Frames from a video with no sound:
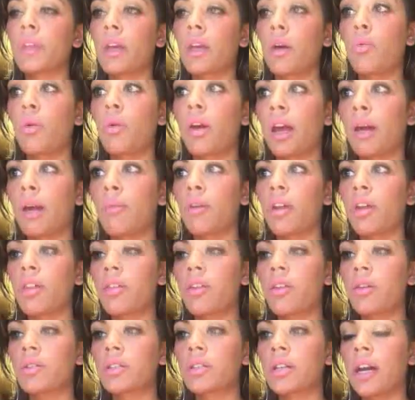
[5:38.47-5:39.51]
when I'm with
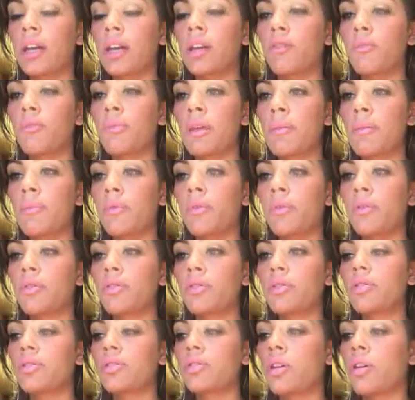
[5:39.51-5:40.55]
those kind of people,
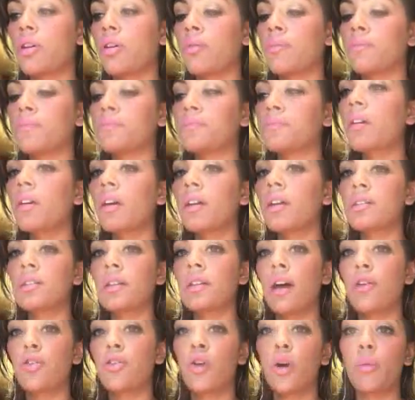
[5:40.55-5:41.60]
so it's
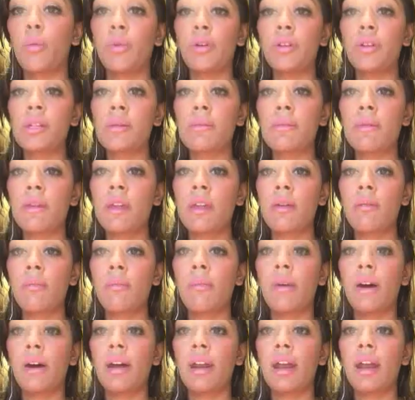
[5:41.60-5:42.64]
not normal to me,
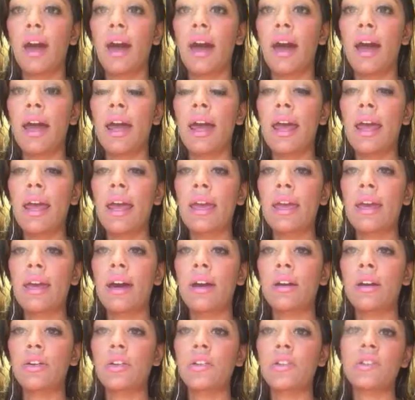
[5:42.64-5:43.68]
but I
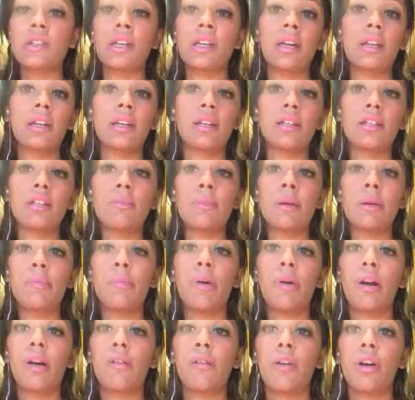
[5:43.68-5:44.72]
understand it to be
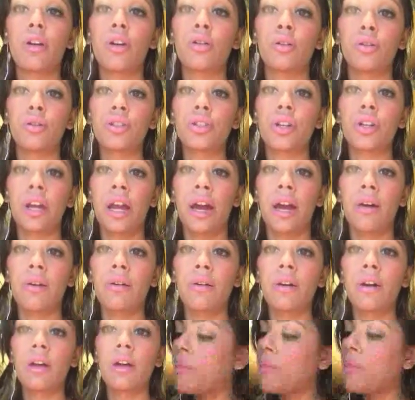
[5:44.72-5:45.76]
part of our culture
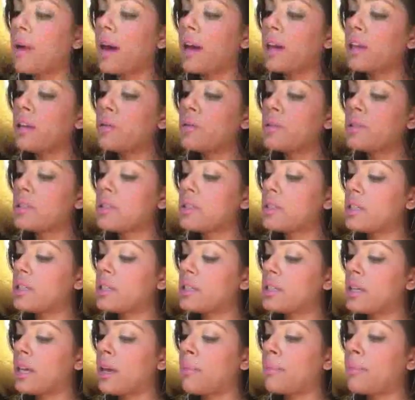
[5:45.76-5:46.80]
now. I use this
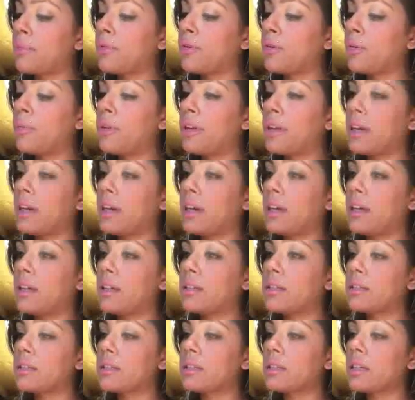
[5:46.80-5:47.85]
example
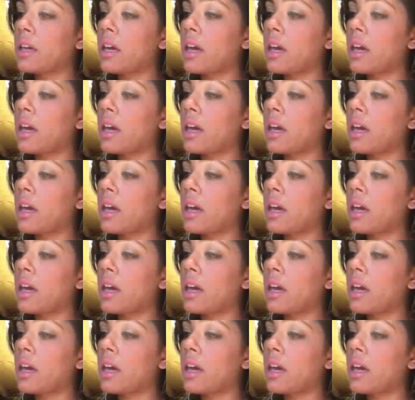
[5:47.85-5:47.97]
because